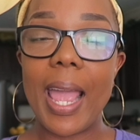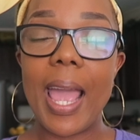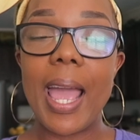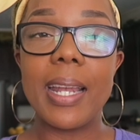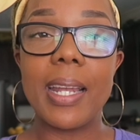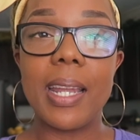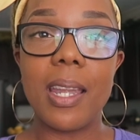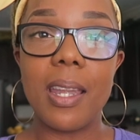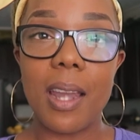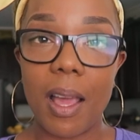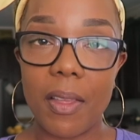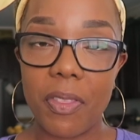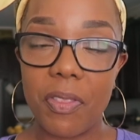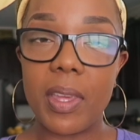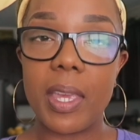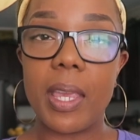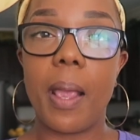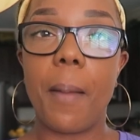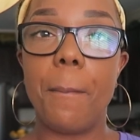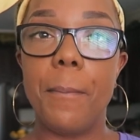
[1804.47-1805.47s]
had
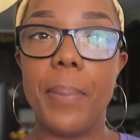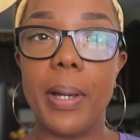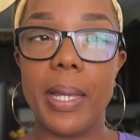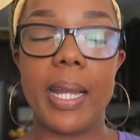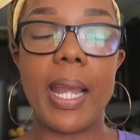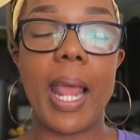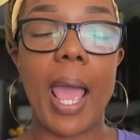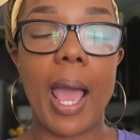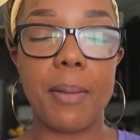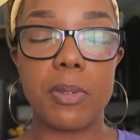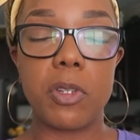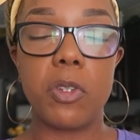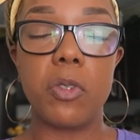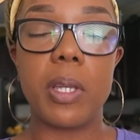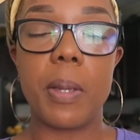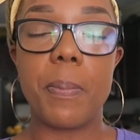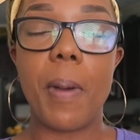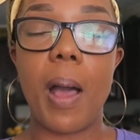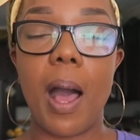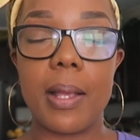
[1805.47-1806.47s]
nothing but an
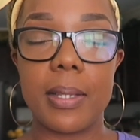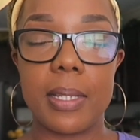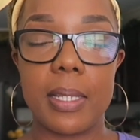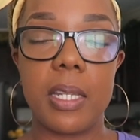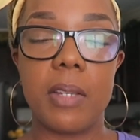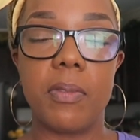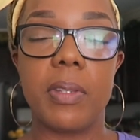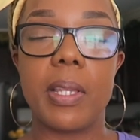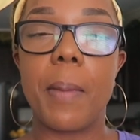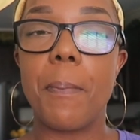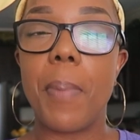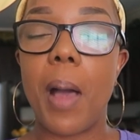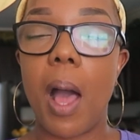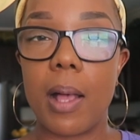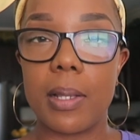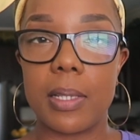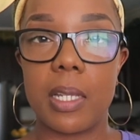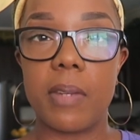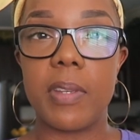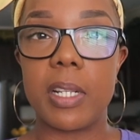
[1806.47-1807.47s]
absolutely positively
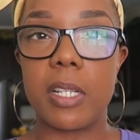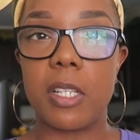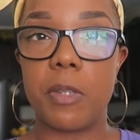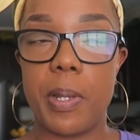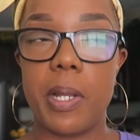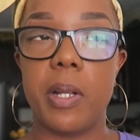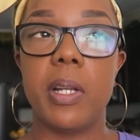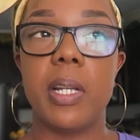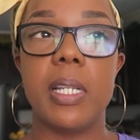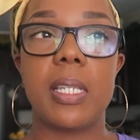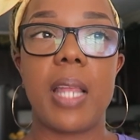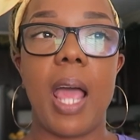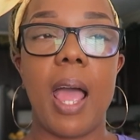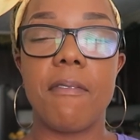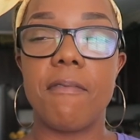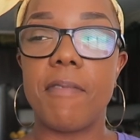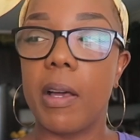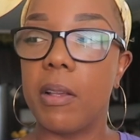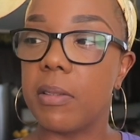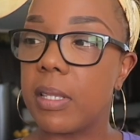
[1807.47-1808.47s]
positive experience.
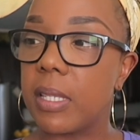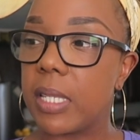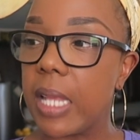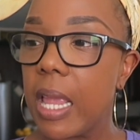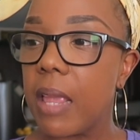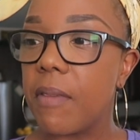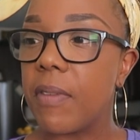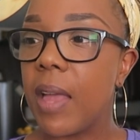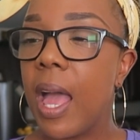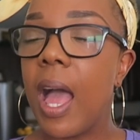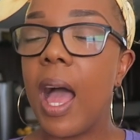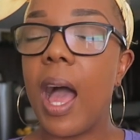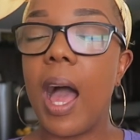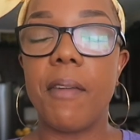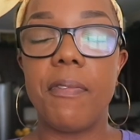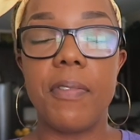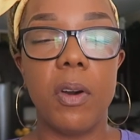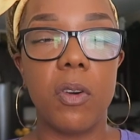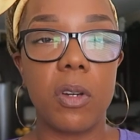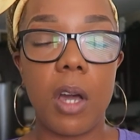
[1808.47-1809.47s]
I felt safe.
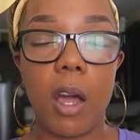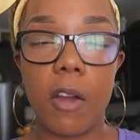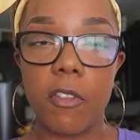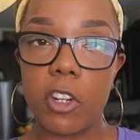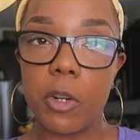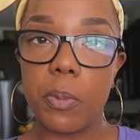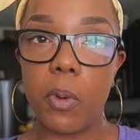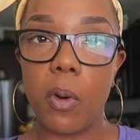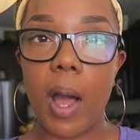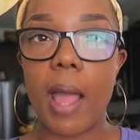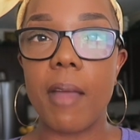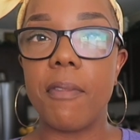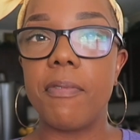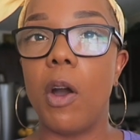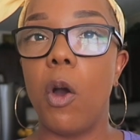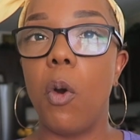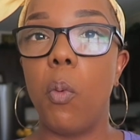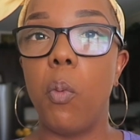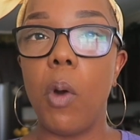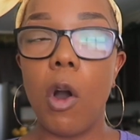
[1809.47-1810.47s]
I felt comfortable. I
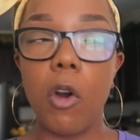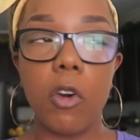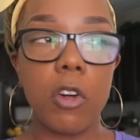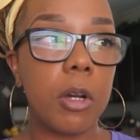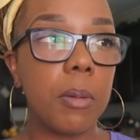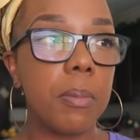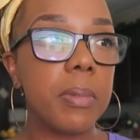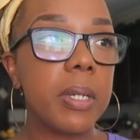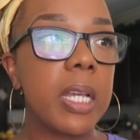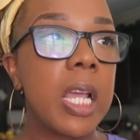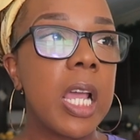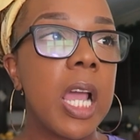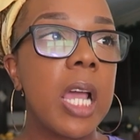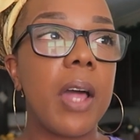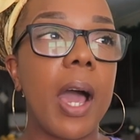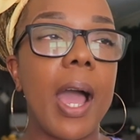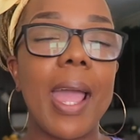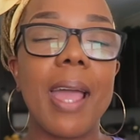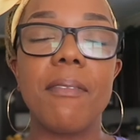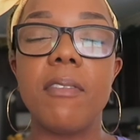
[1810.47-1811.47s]
felt welcomed.
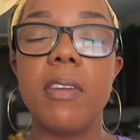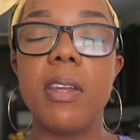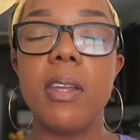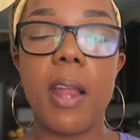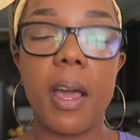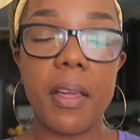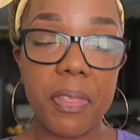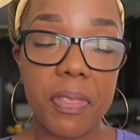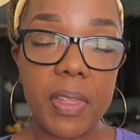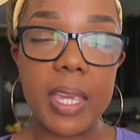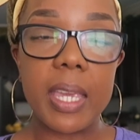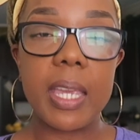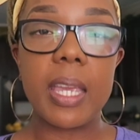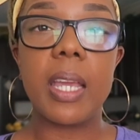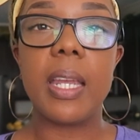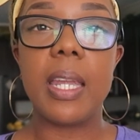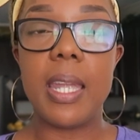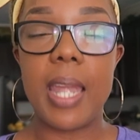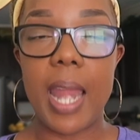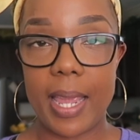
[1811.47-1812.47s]
I have
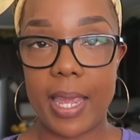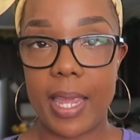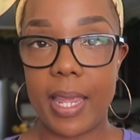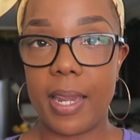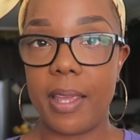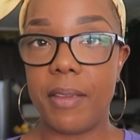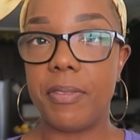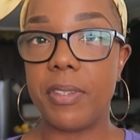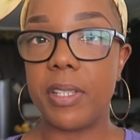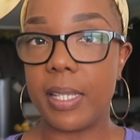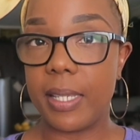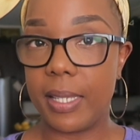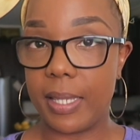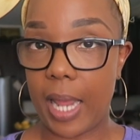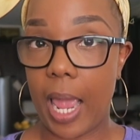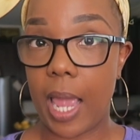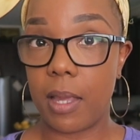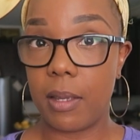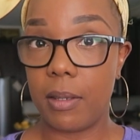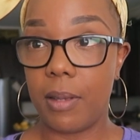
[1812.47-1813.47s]
nothing negative to
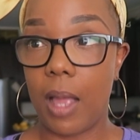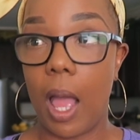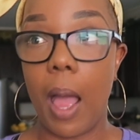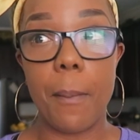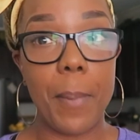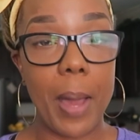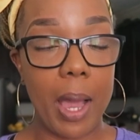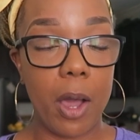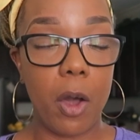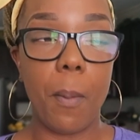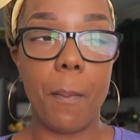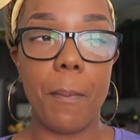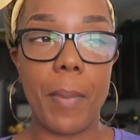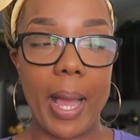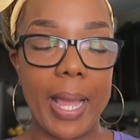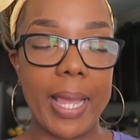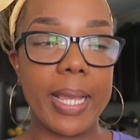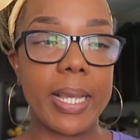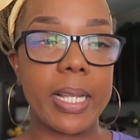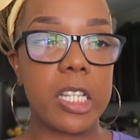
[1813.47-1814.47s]
say about
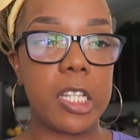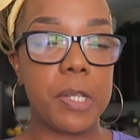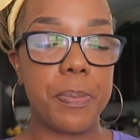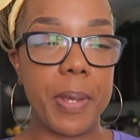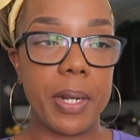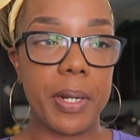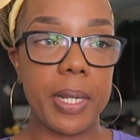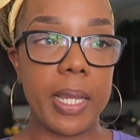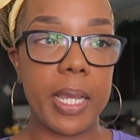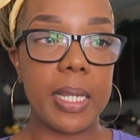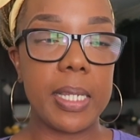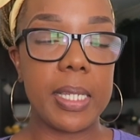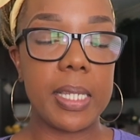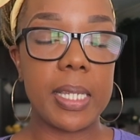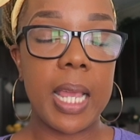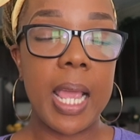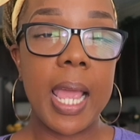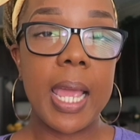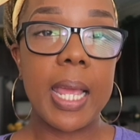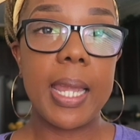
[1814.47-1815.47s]
my
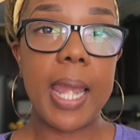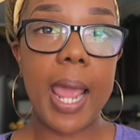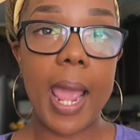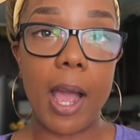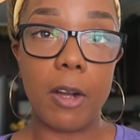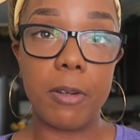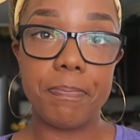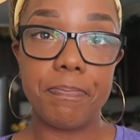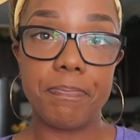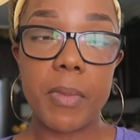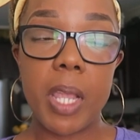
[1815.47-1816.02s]
experience. Now,